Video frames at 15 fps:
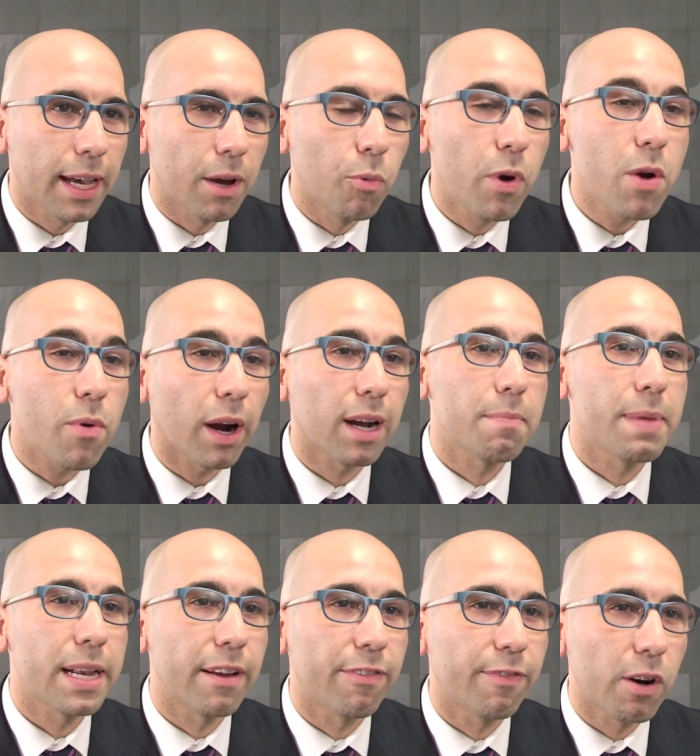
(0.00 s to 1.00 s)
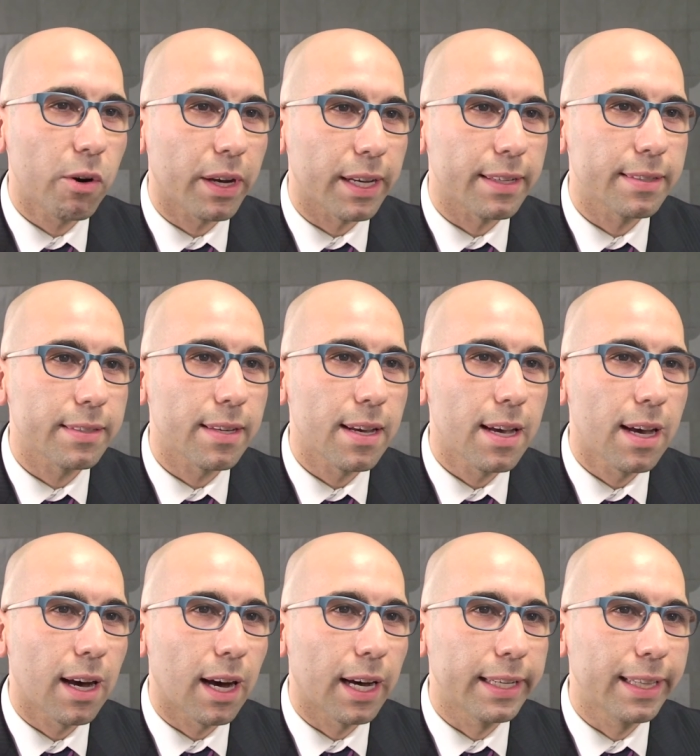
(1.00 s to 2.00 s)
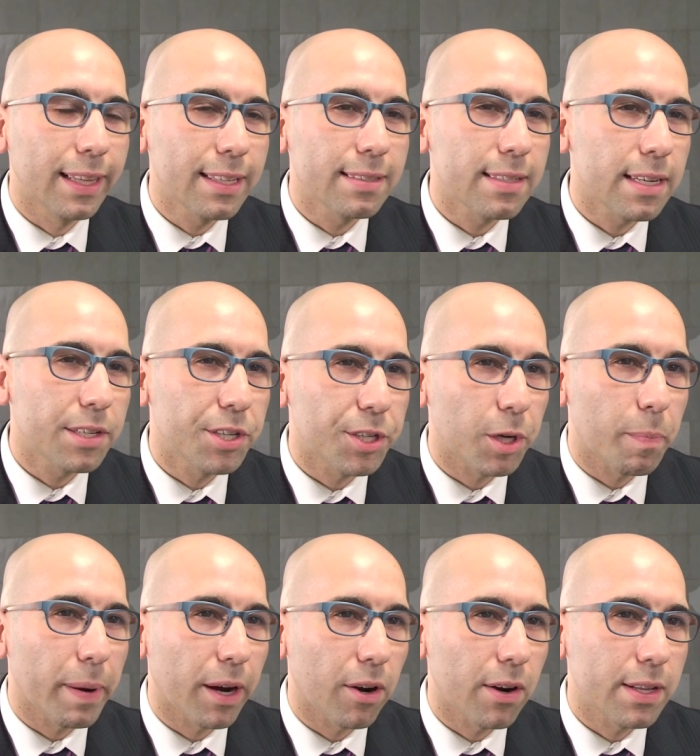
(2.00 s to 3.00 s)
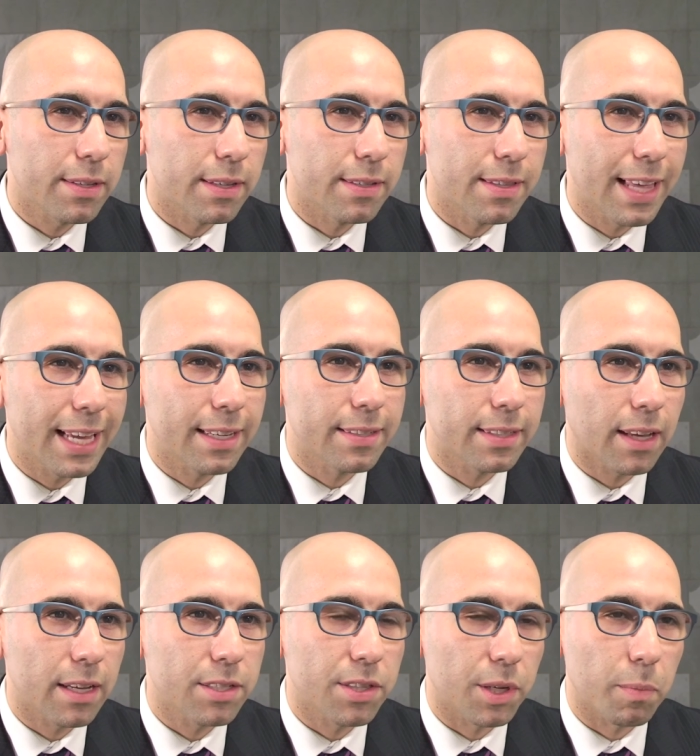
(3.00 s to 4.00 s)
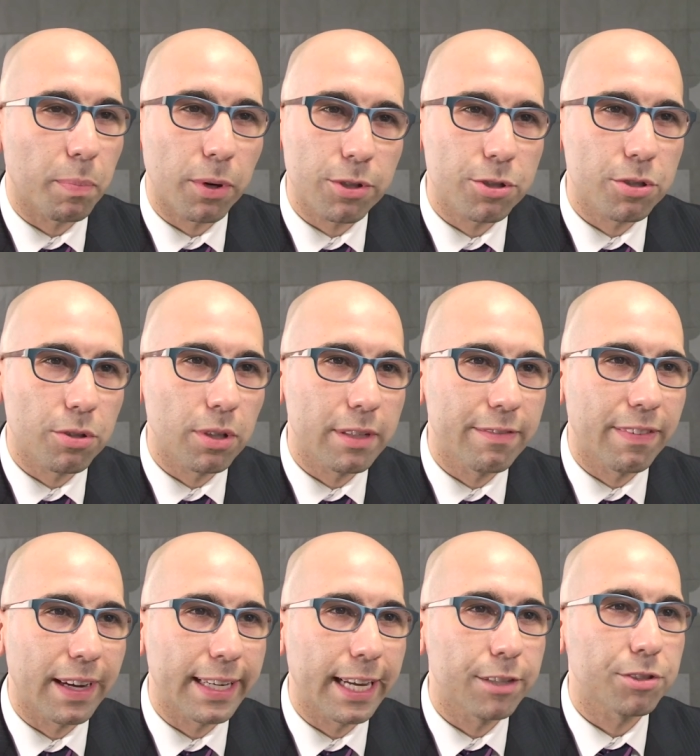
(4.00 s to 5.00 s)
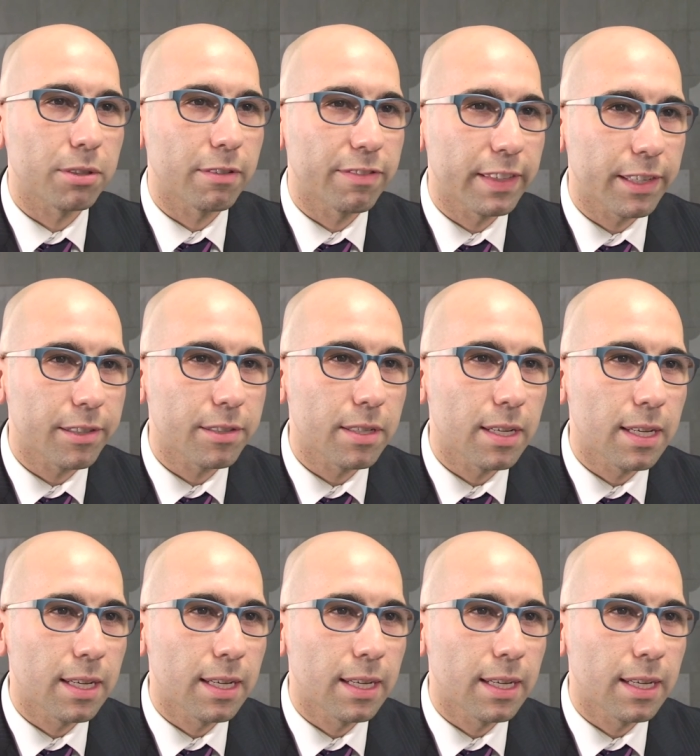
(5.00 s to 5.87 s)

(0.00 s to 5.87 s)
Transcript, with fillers: And we recommend a focus on listening to your parents as they discuss their personal and financial affairs.